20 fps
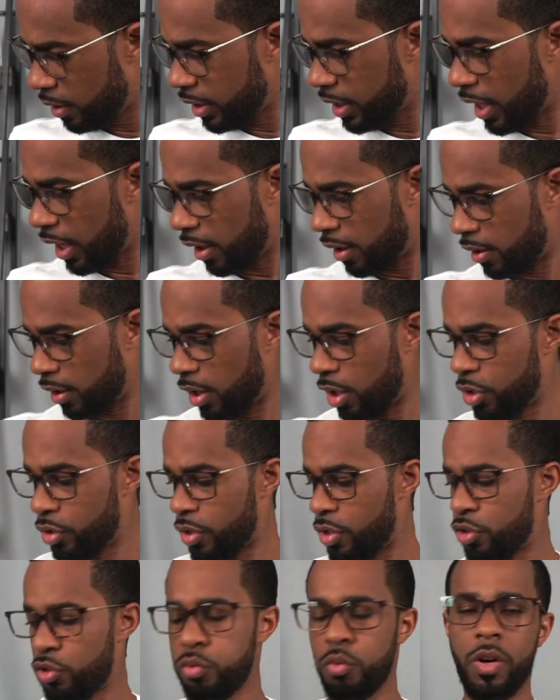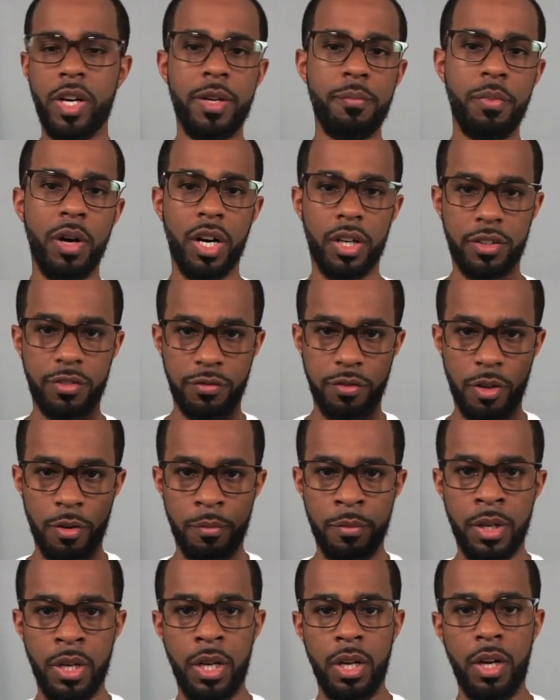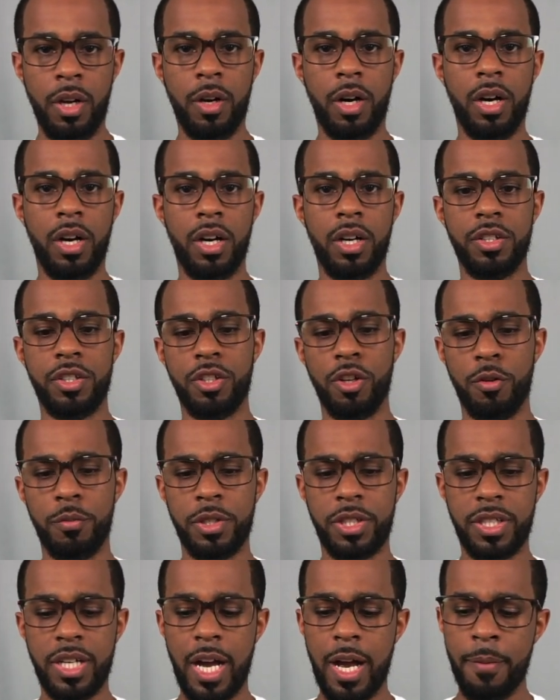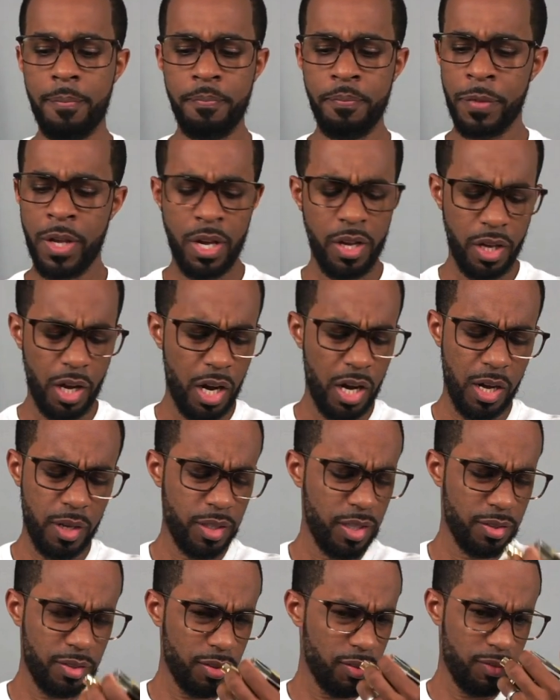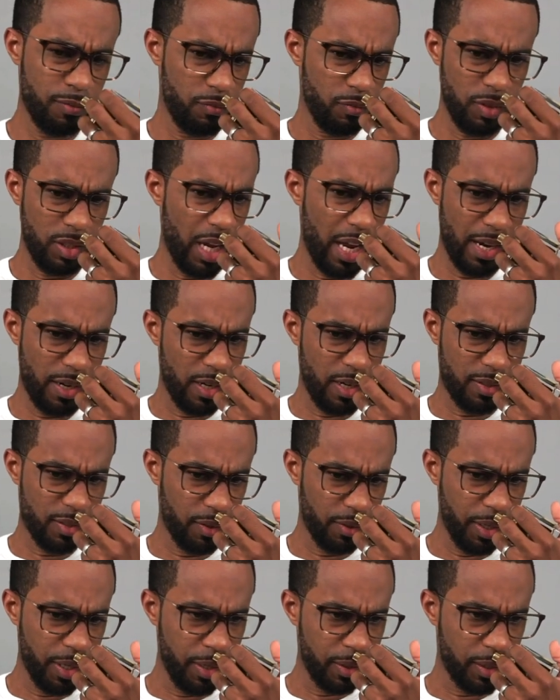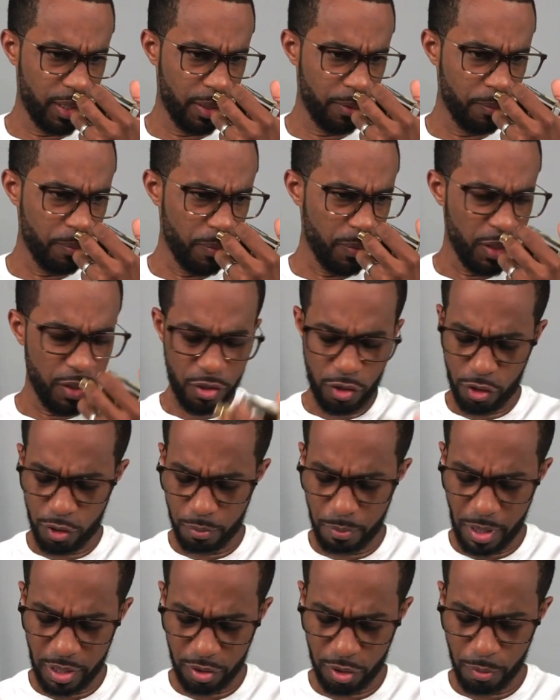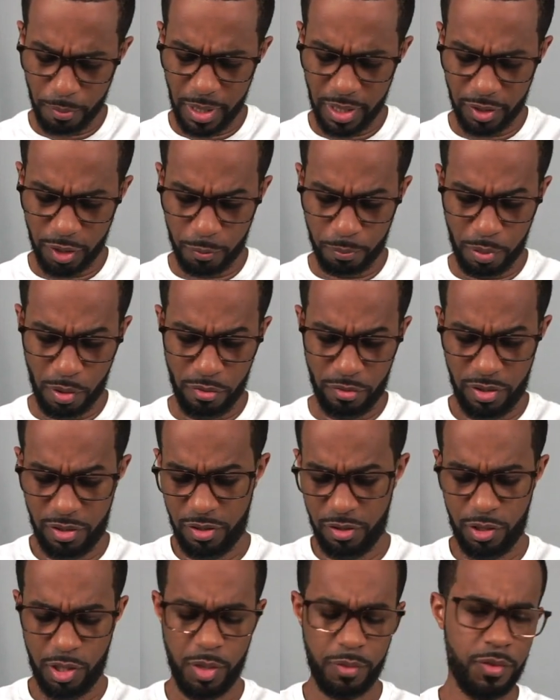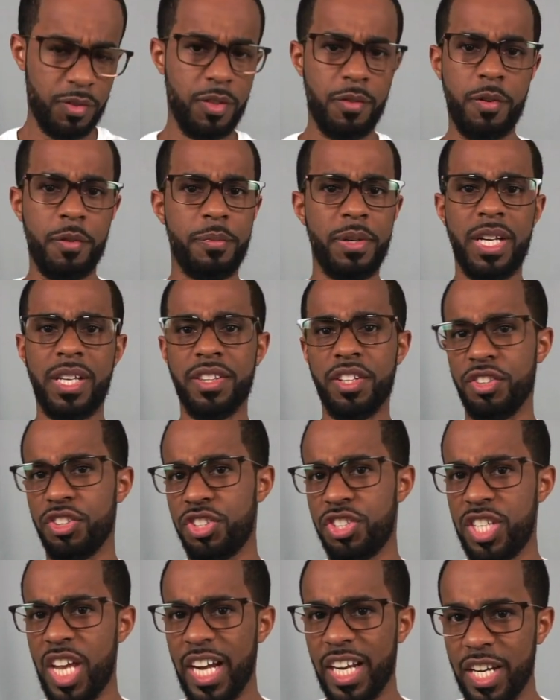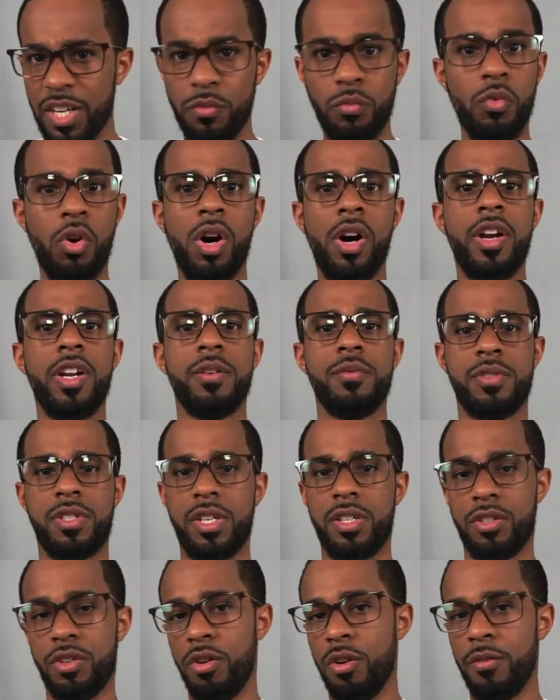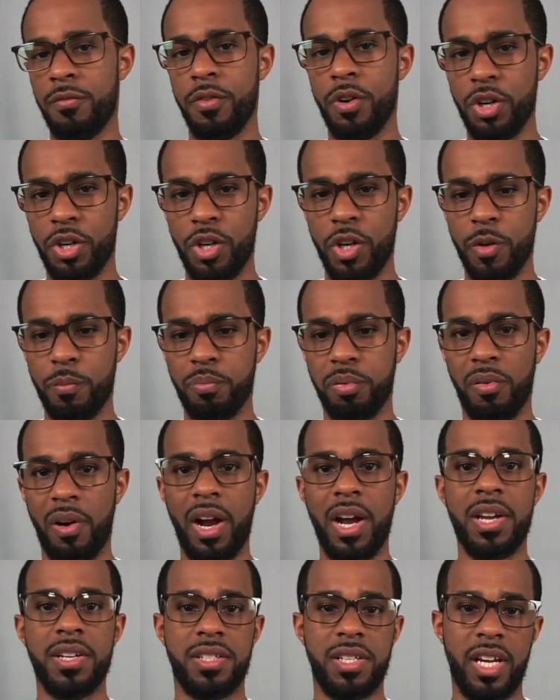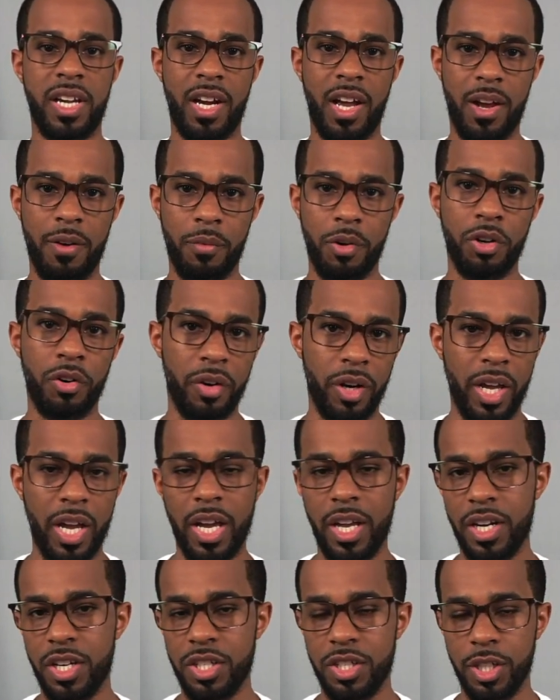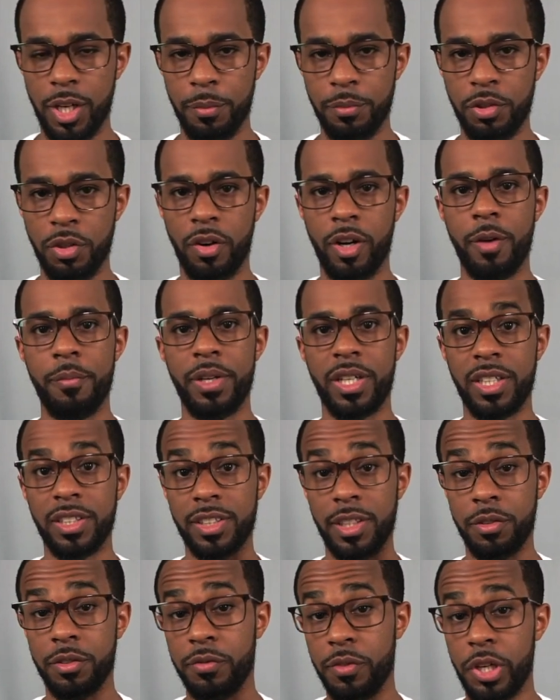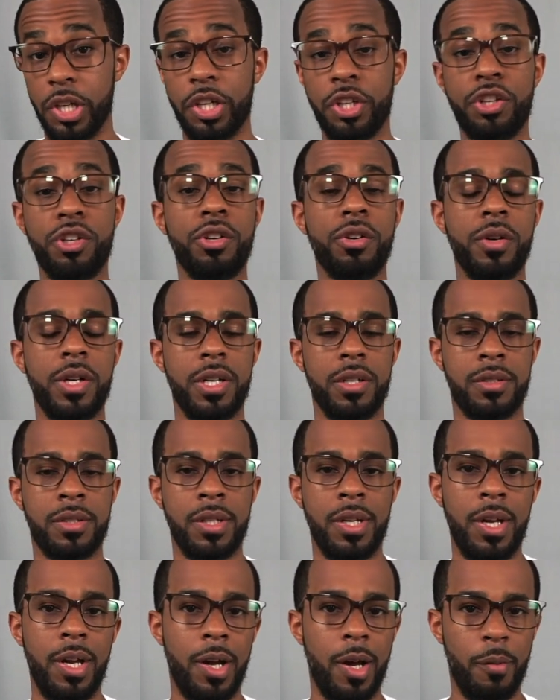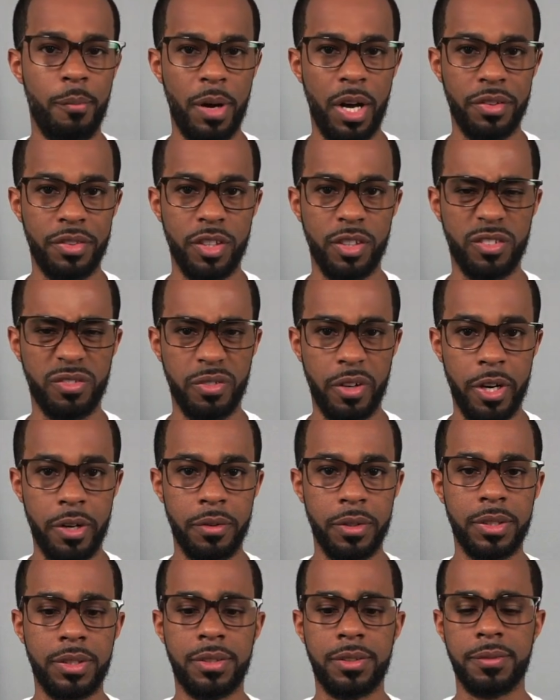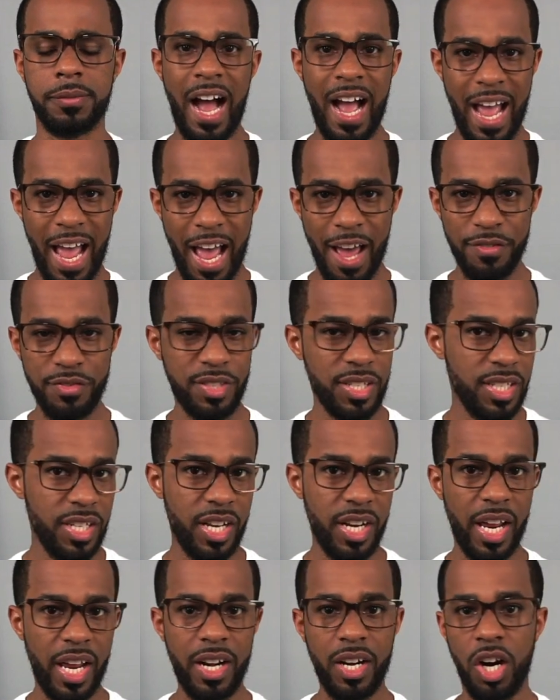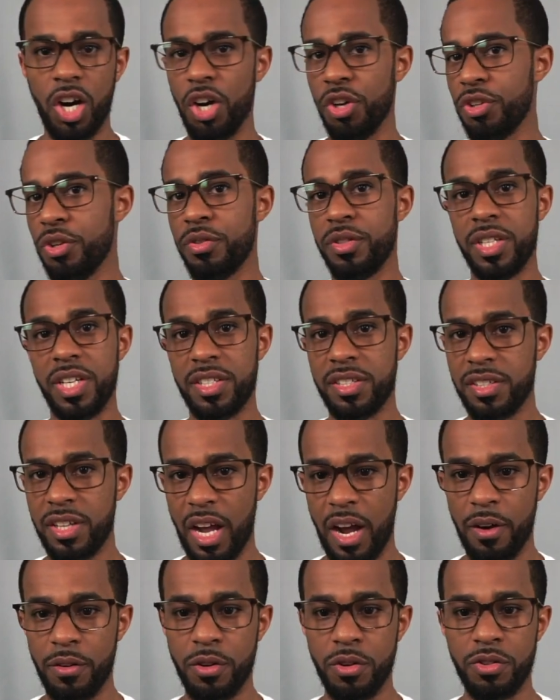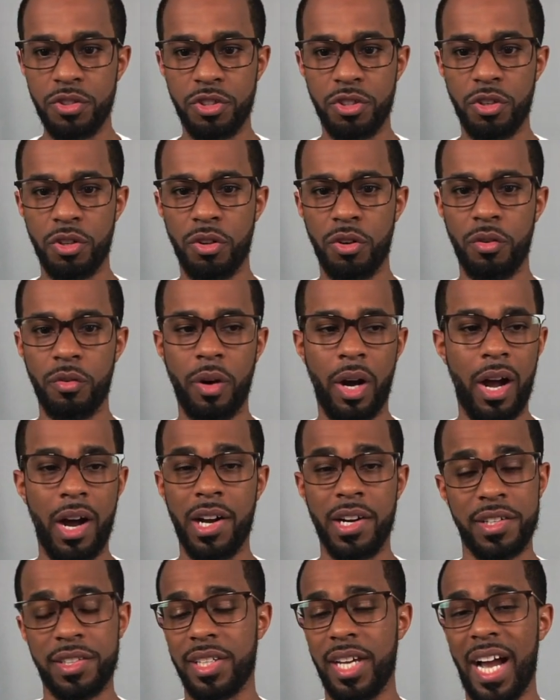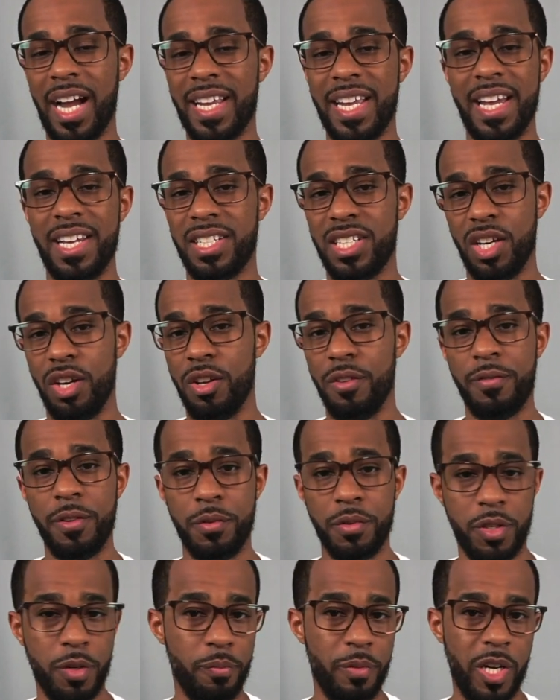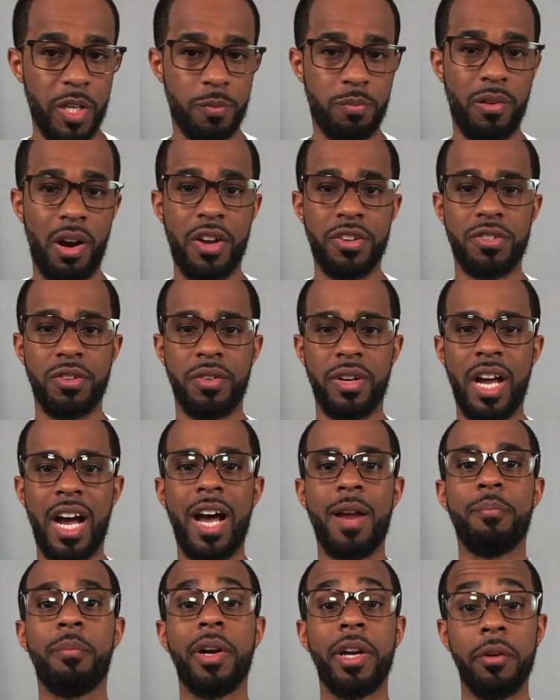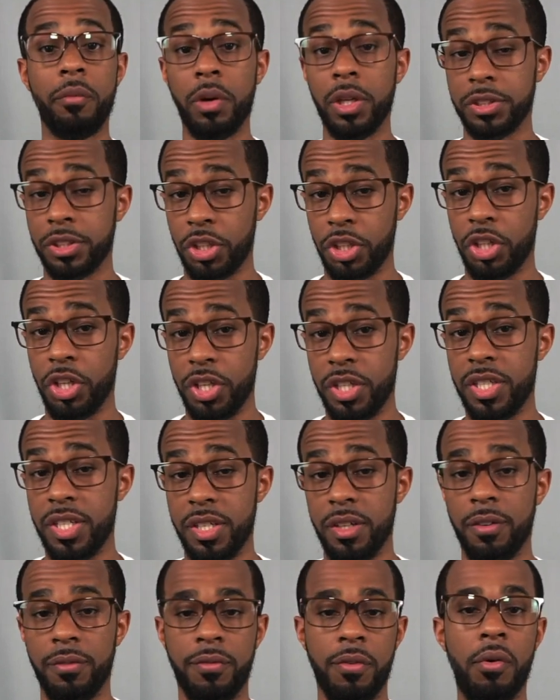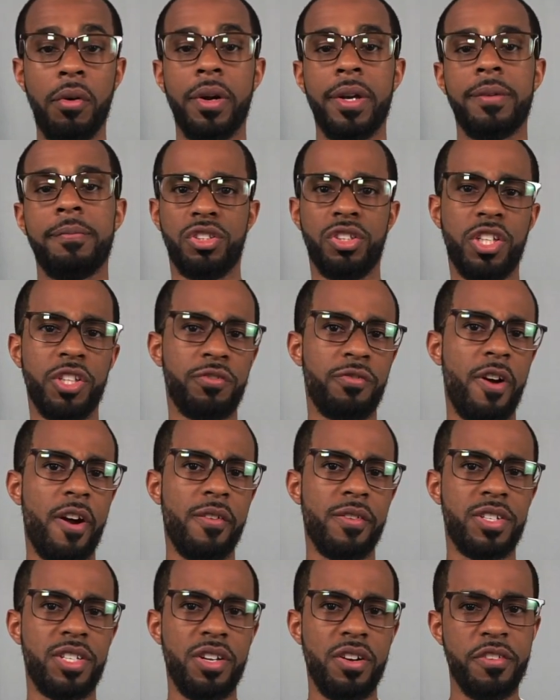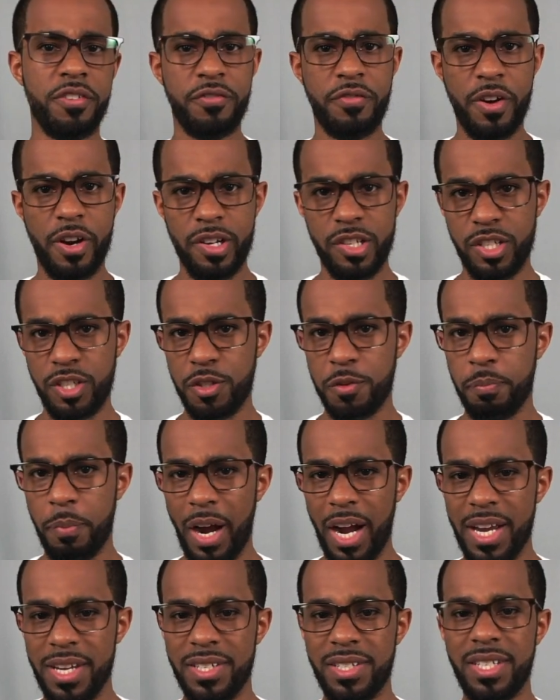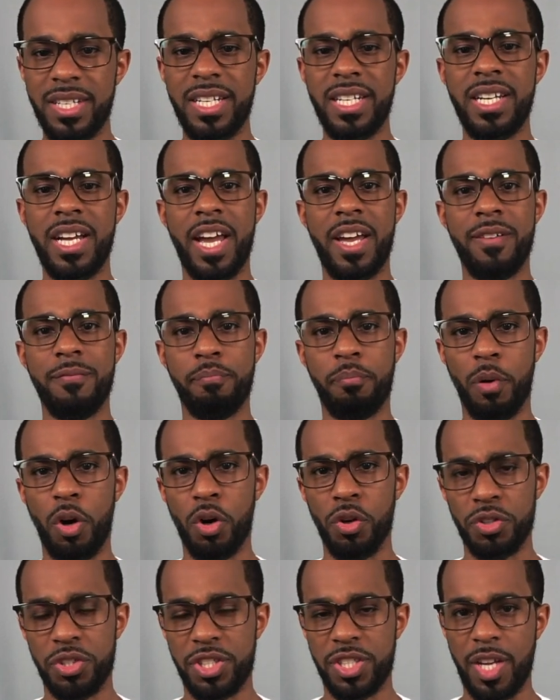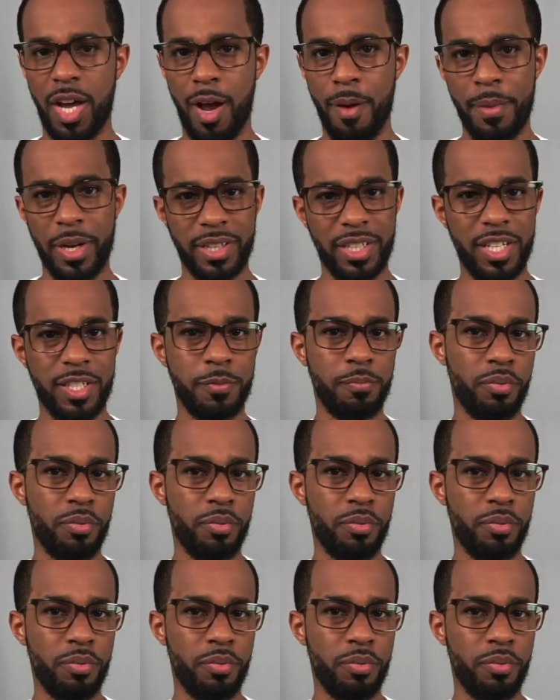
Yeah, 120 bucks from uh, Joma shop. Uh, this is not necessarily anything special about this purchase in terms of it being the second one. It was just going for a good price and I went on ahead and jumped on it because I was very curious about this fragrance. I have seen it at other discounters, so honestly, I can't tell you if it was the best price or not, but it was a good deal for it. So this fragrance here is very spicy and balsamic. That's